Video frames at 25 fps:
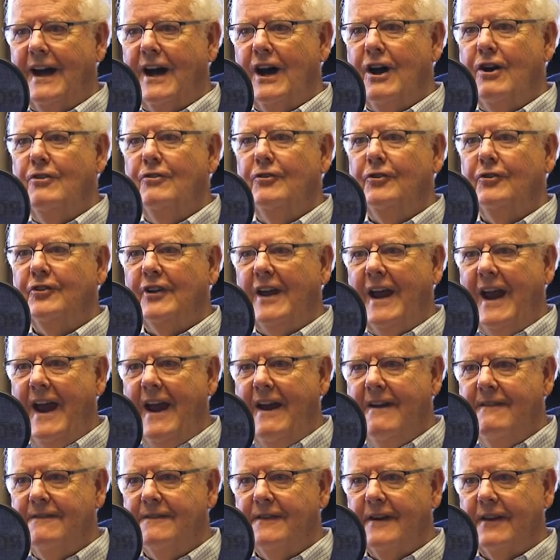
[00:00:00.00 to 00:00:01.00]
owes
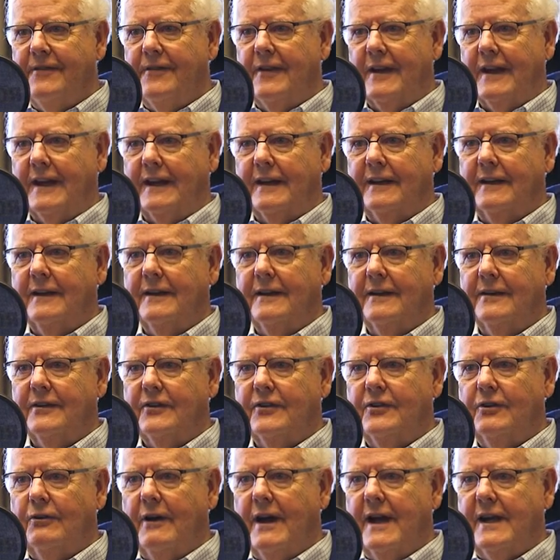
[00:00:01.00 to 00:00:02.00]
everything
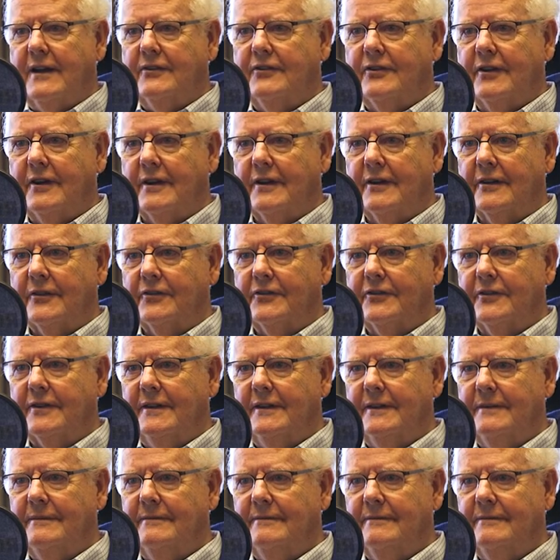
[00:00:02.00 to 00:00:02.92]
to Exodus.